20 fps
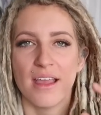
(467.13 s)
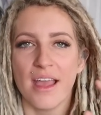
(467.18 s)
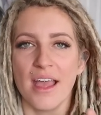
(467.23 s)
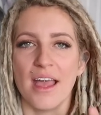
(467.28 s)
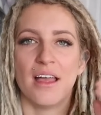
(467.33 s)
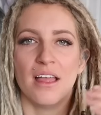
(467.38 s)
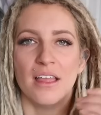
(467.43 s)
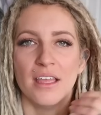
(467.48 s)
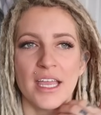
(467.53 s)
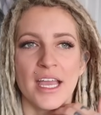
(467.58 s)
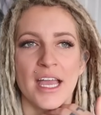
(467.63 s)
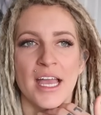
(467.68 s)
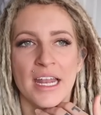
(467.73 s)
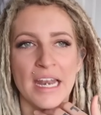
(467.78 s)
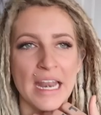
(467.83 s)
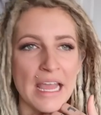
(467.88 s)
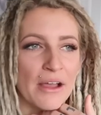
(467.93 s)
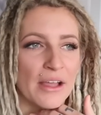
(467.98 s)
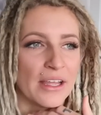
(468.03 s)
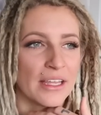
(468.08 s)
hell yeah,
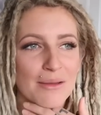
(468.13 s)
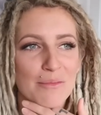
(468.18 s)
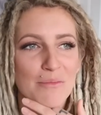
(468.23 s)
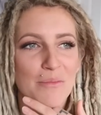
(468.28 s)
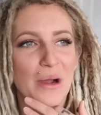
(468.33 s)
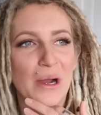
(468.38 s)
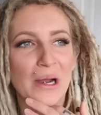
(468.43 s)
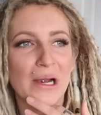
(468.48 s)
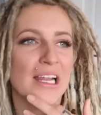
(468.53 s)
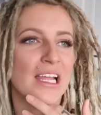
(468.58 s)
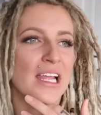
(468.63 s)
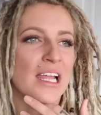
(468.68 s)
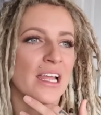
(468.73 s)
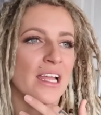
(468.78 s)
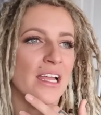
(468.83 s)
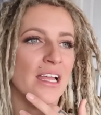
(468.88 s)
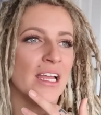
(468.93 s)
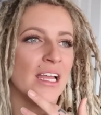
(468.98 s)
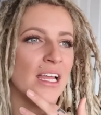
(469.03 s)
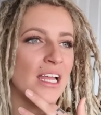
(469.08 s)
now I can
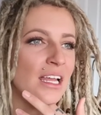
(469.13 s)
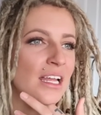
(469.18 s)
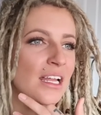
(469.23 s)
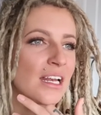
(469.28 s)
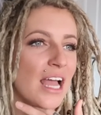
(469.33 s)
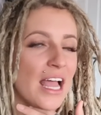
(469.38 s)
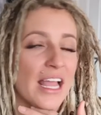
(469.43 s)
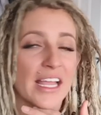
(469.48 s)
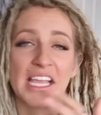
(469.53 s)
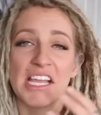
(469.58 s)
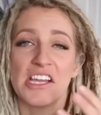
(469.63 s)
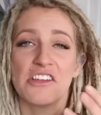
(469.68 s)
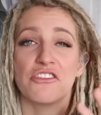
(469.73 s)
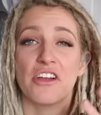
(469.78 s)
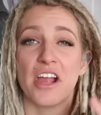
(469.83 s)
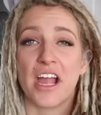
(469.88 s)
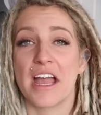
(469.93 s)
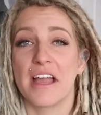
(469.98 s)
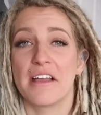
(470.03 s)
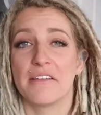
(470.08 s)
party and I can't
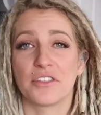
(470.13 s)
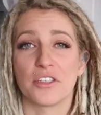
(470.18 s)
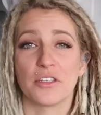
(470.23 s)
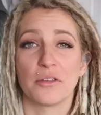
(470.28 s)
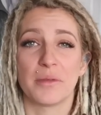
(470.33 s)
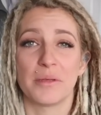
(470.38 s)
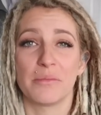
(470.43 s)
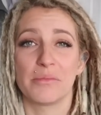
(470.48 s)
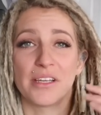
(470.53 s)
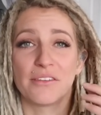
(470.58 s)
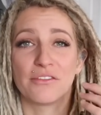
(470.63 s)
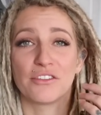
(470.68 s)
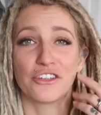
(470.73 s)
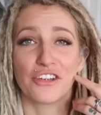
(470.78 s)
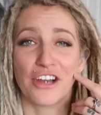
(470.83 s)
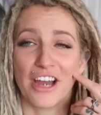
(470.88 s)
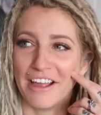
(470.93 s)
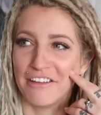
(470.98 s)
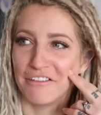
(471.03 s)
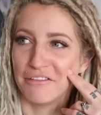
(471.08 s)
drive, so people have to
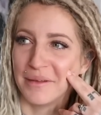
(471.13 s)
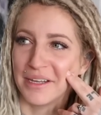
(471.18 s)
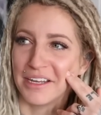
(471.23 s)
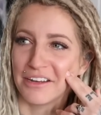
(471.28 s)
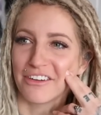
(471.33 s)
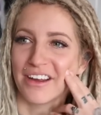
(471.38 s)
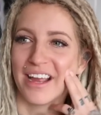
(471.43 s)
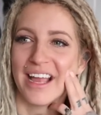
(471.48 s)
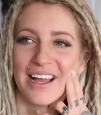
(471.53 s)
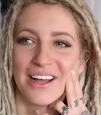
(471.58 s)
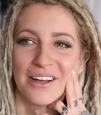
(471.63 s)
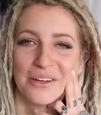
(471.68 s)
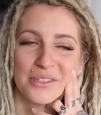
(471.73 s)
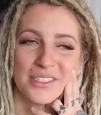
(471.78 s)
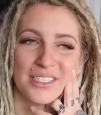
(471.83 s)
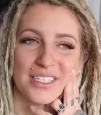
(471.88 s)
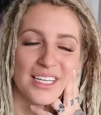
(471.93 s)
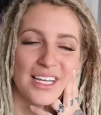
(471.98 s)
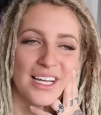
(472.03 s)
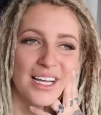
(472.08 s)
drive me around.